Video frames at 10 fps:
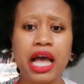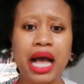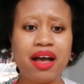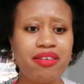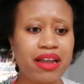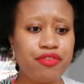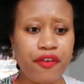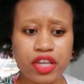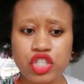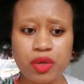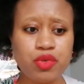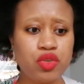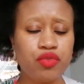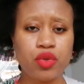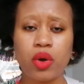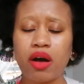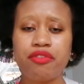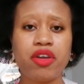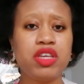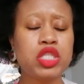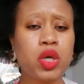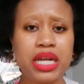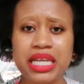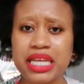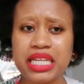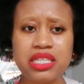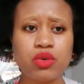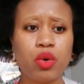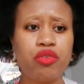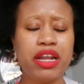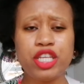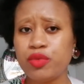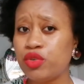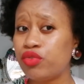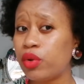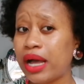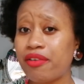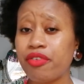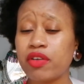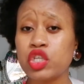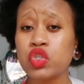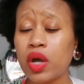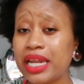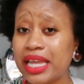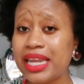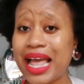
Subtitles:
had friendships you've thought are very solid, or relationships you thought are very solid,